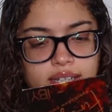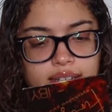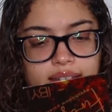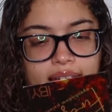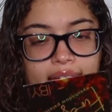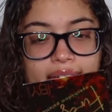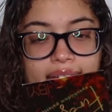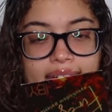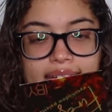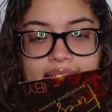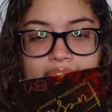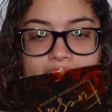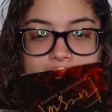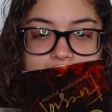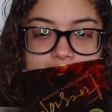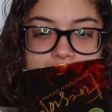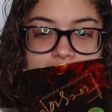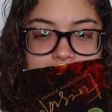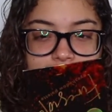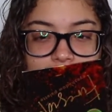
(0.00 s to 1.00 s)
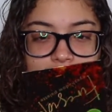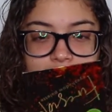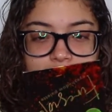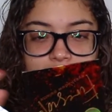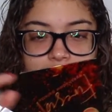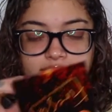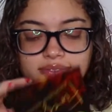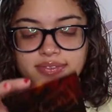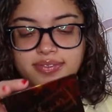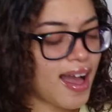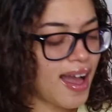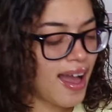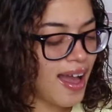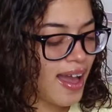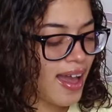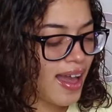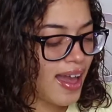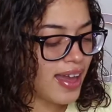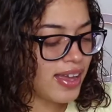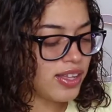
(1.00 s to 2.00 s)
Hey, hot stuff.
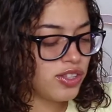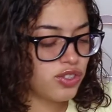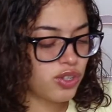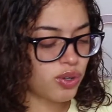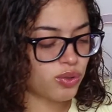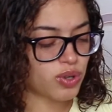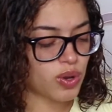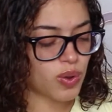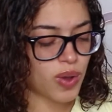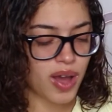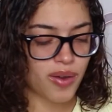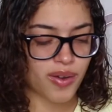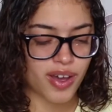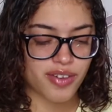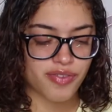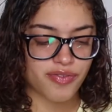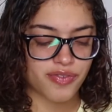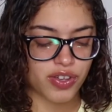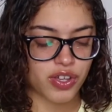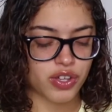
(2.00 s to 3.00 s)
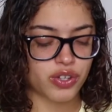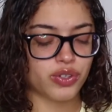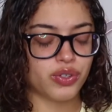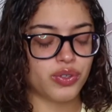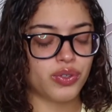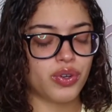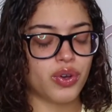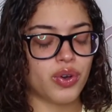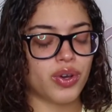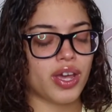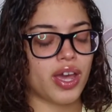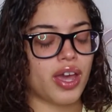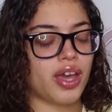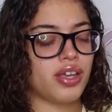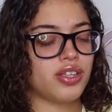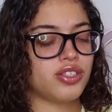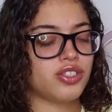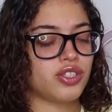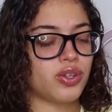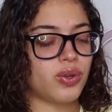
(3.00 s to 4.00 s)
I don't know how I feel.
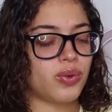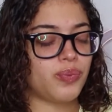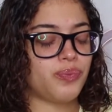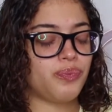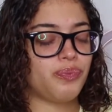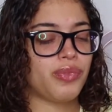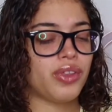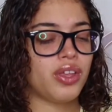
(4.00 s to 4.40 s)
Okay, so